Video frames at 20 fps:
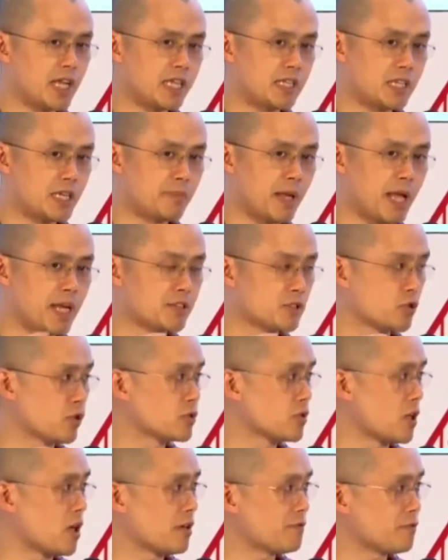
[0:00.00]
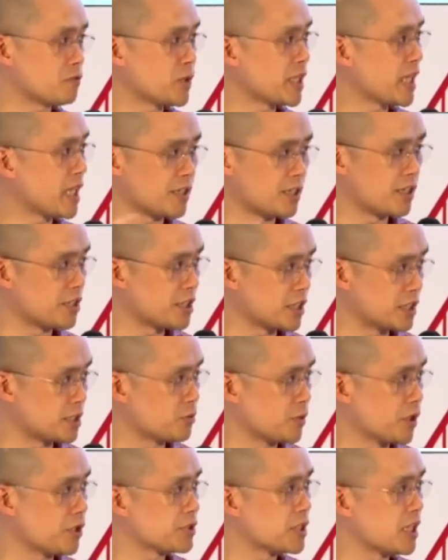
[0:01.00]
any balance goes off, we get alerted
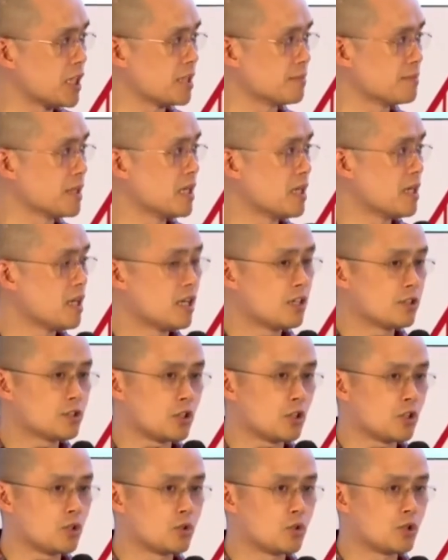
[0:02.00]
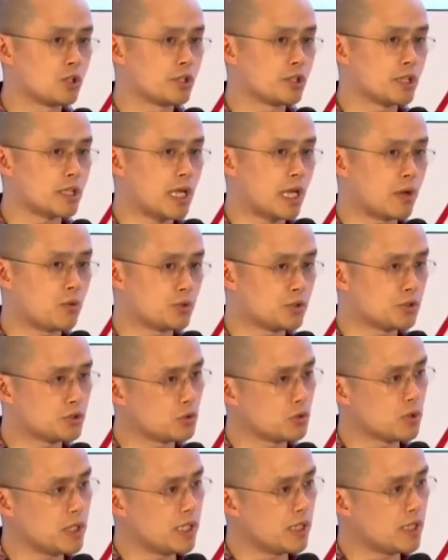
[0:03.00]
in real time. So
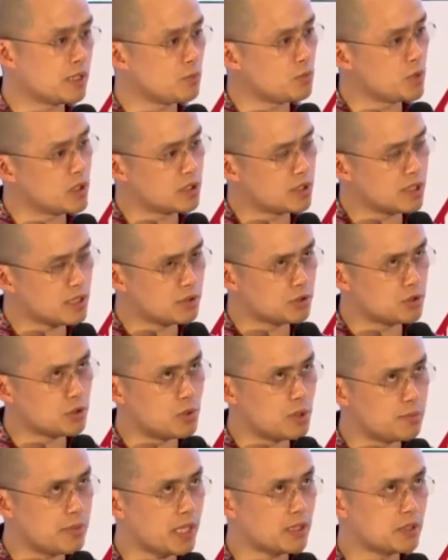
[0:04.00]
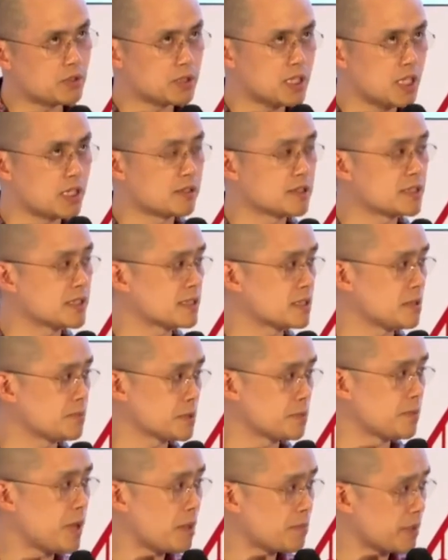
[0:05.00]
should we make those kind of
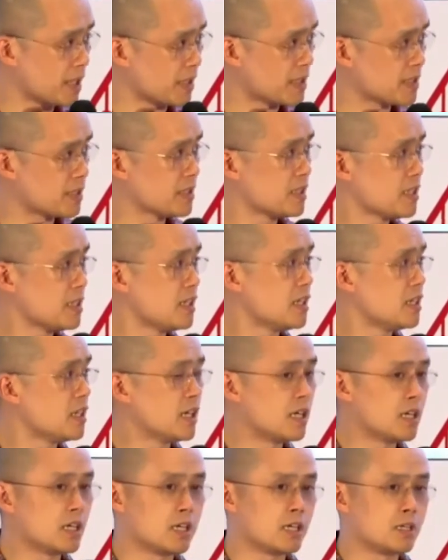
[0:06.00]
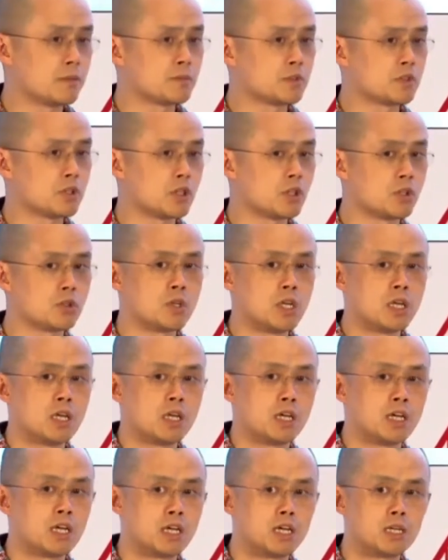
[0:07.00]
systems public?
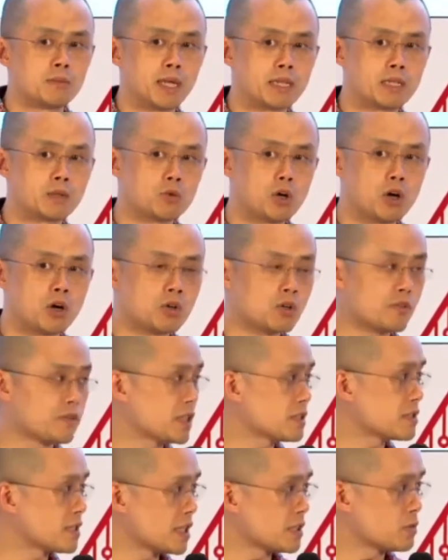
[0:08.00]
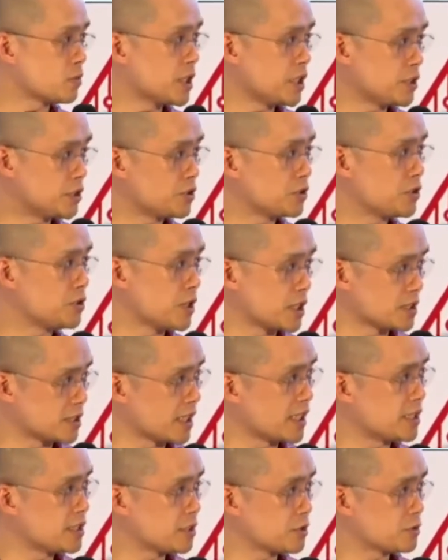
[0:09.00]
I think all of these things we need to do as
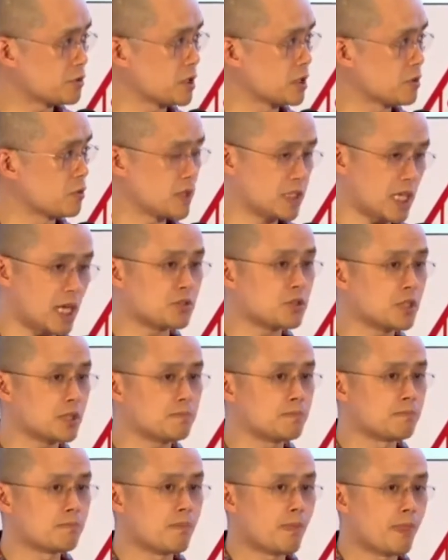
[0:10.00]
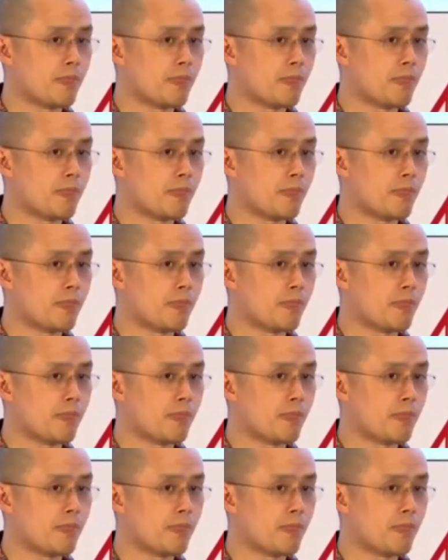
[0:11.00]
an industry, which actually,